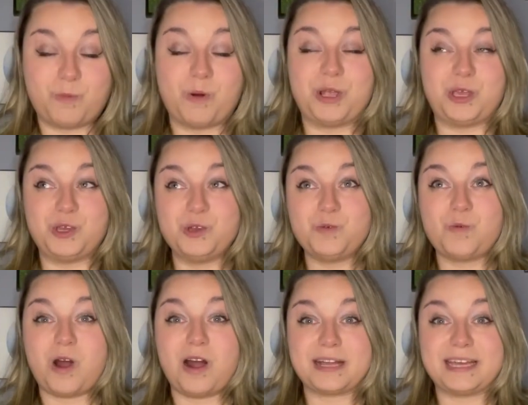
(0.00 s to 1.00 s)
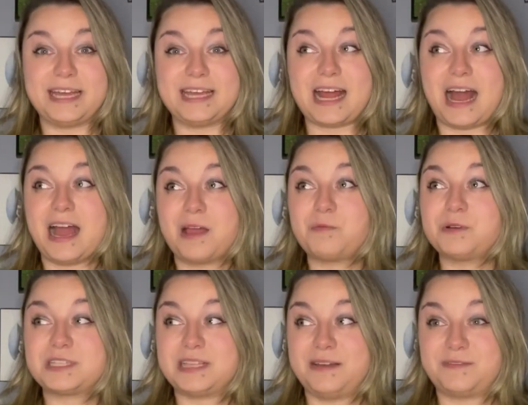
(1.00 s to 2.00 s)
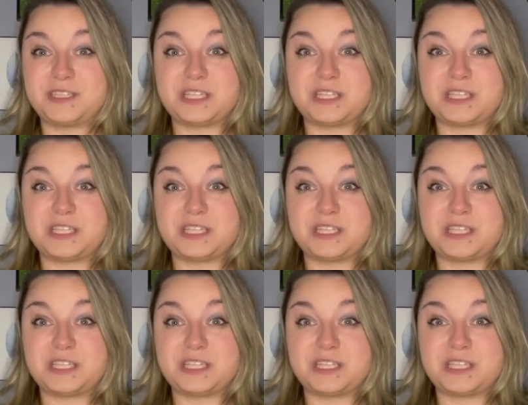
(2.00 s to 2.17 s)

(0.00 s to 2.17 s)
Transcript: When you walk in, I was left